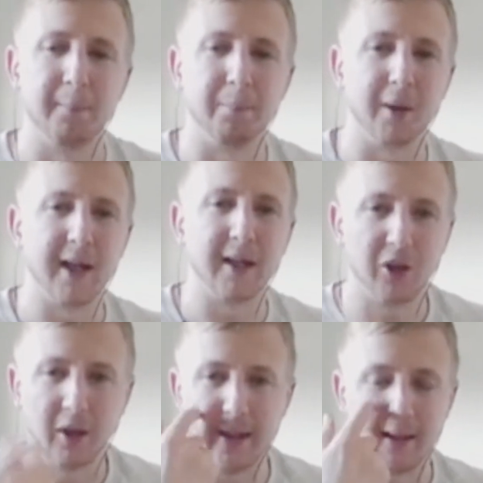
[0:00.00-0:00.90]
But
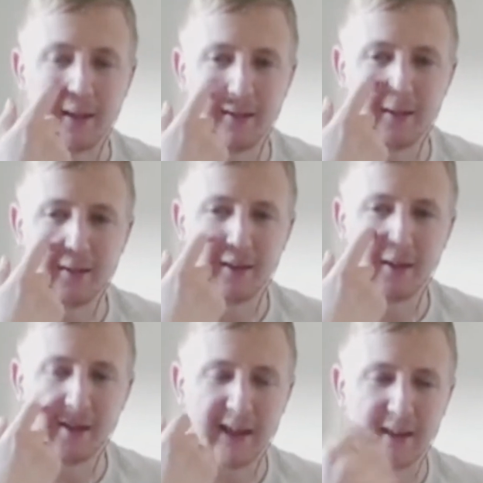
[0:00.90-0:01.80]
actually,
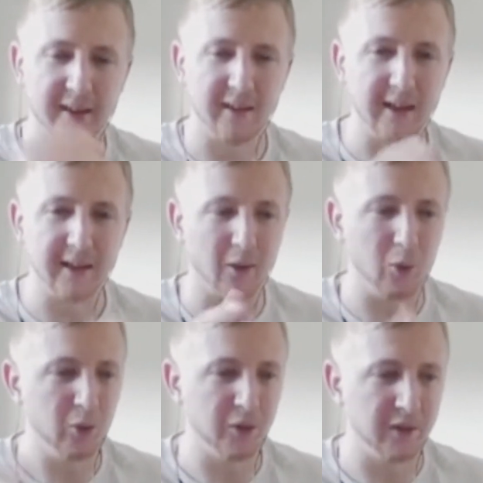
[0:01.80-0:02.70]
it's it's
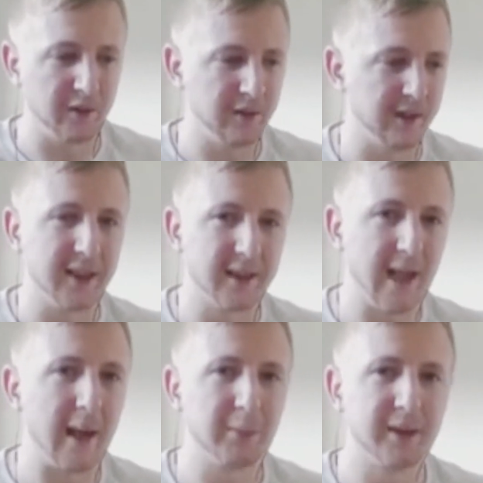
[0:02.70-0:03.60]
all the the
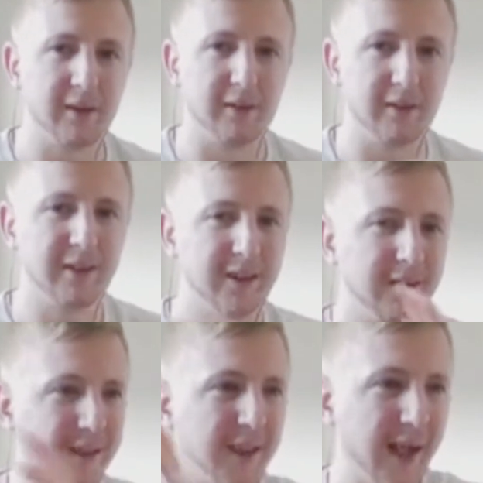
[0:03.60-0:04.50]
steps that to,
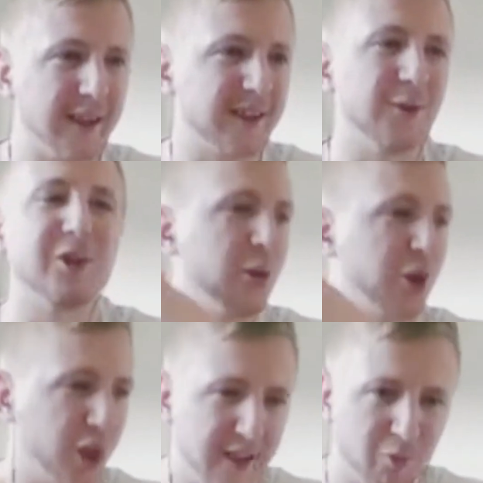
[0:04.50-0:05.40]
to get to to
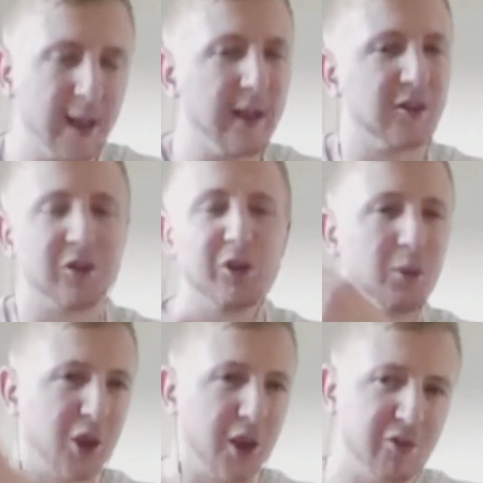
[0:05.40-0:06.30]
achieve weight loss or to
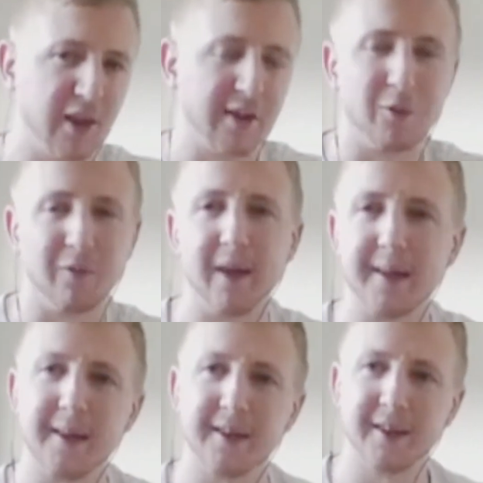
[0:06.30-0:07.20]
achieve general
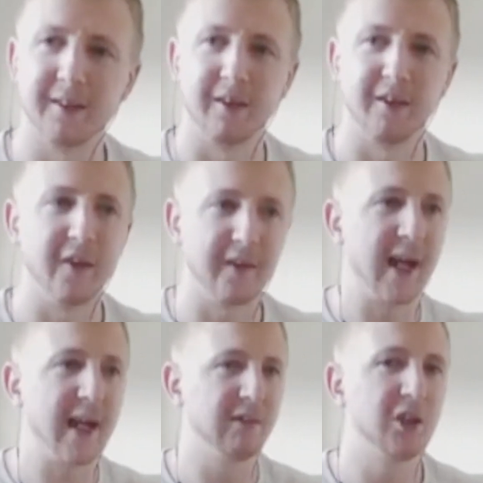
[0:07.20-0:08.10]
fitness that
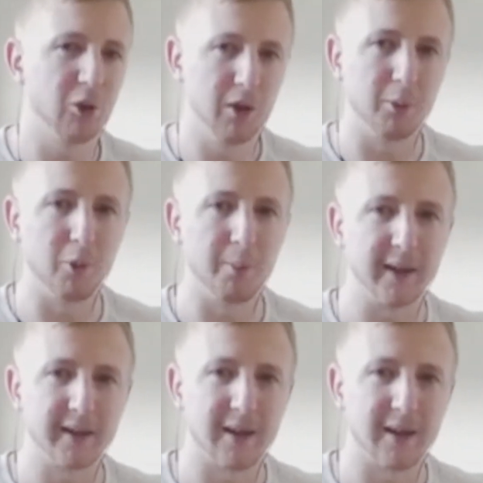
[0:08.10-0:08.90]
they're the enjoyable bits.